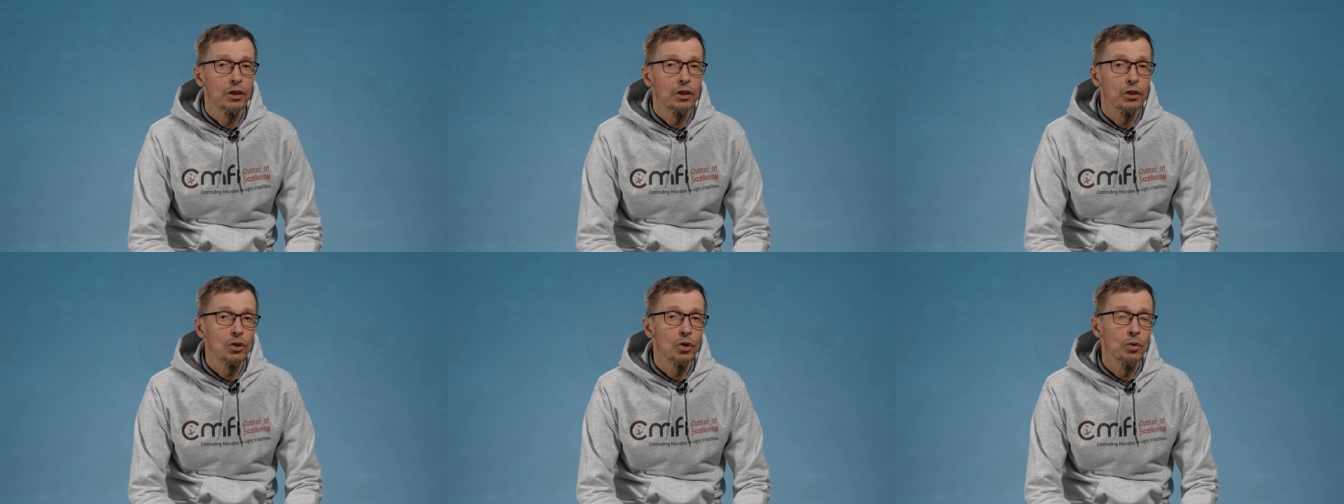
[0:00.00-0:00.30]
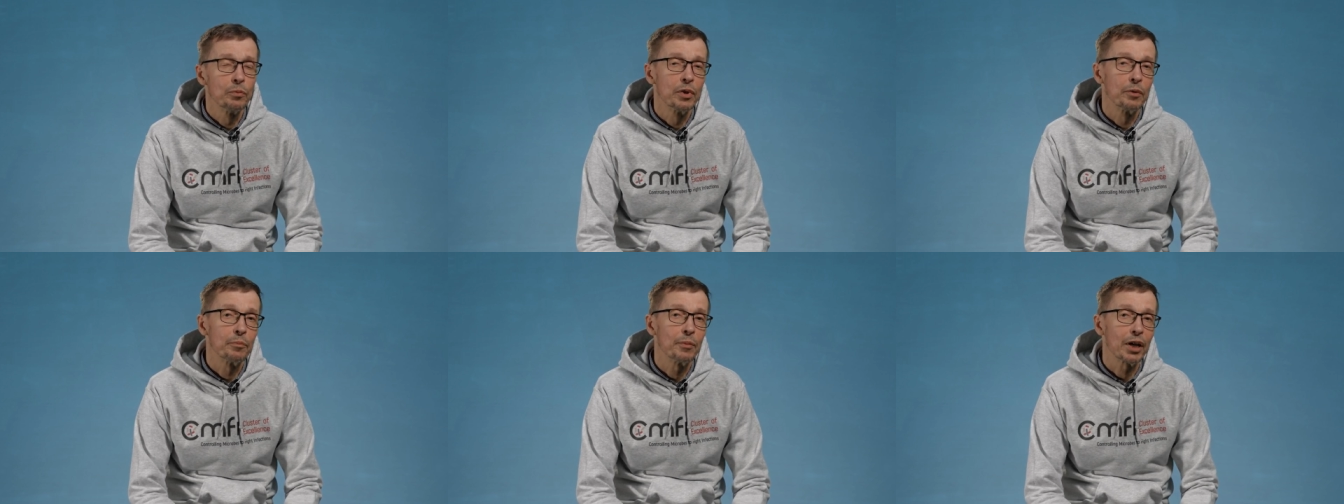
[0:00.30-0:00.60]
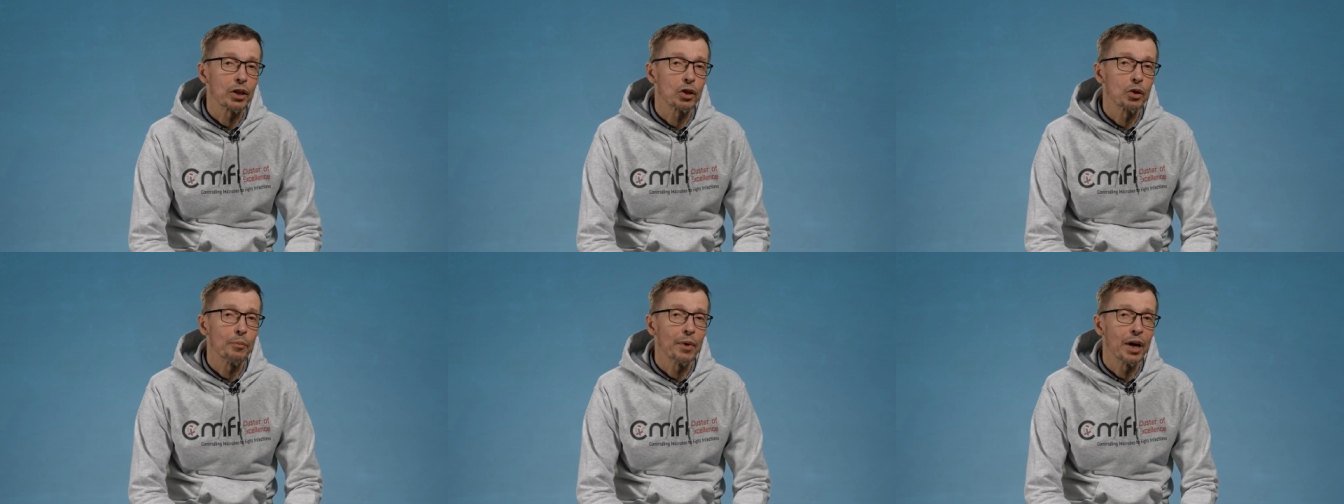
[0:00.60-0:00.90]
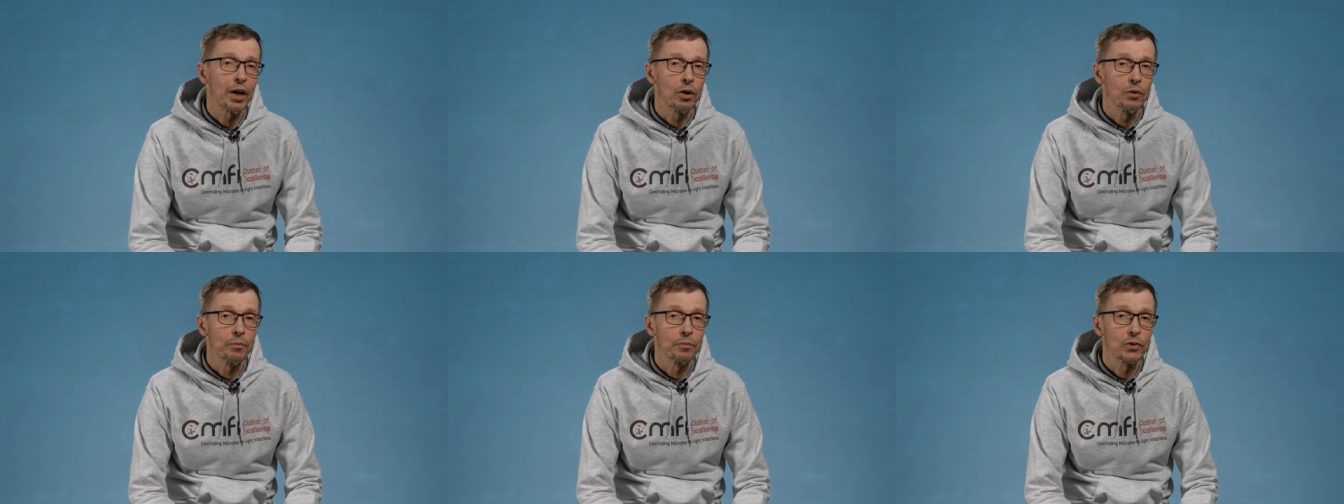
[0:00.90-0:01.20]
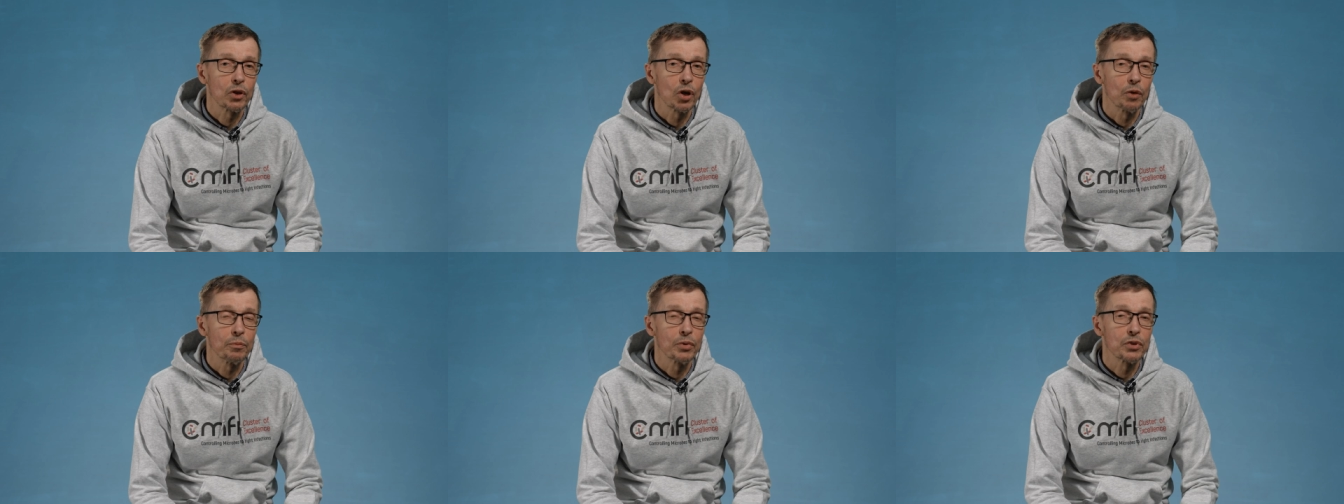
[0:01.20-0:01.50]
human microbiome
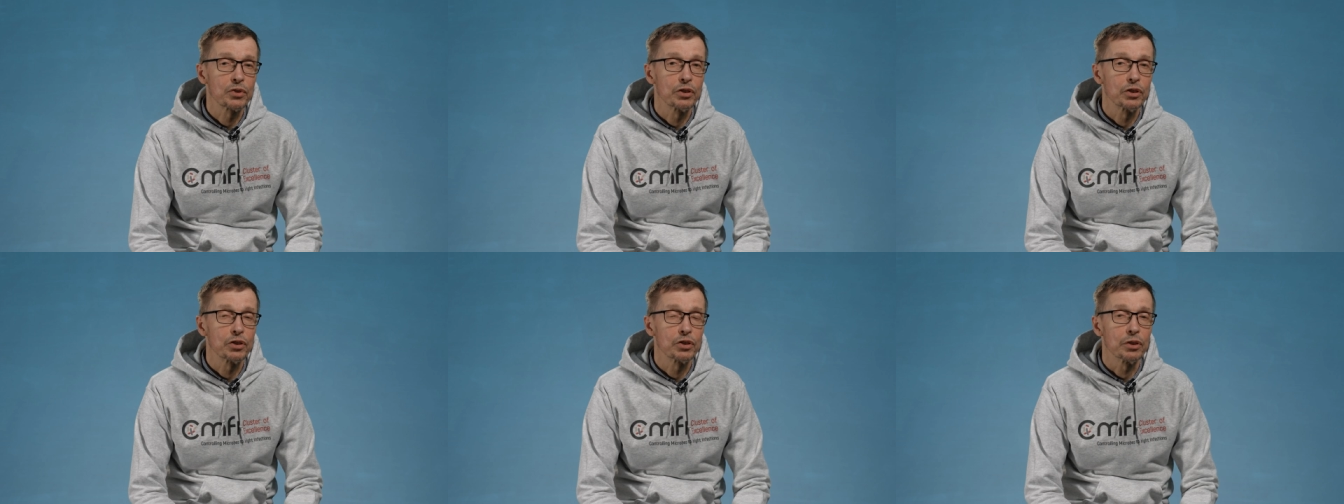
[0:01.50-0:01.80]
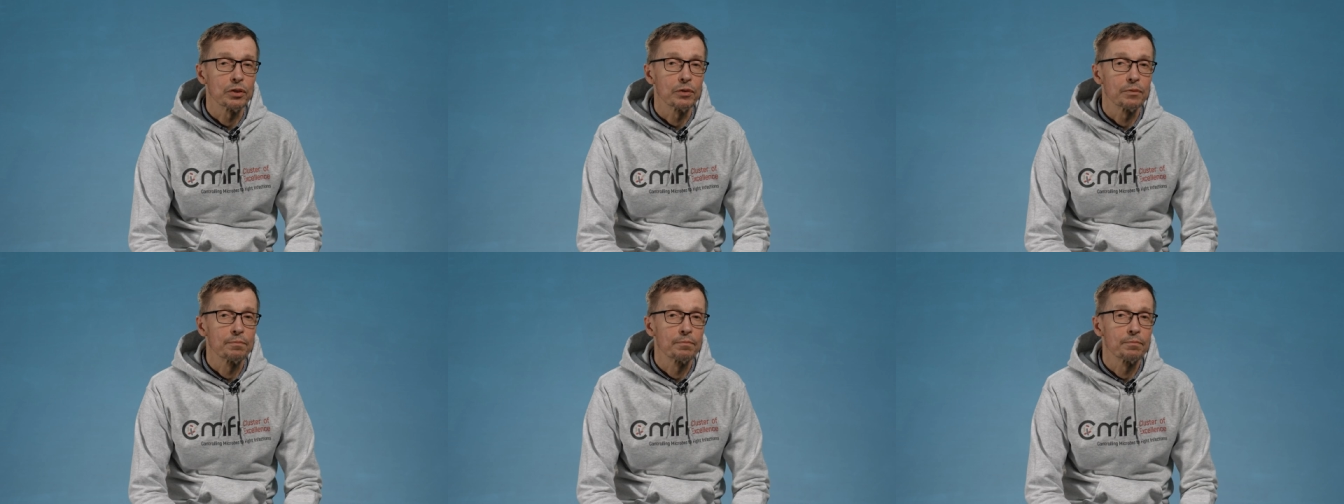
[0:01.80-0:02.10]
composition.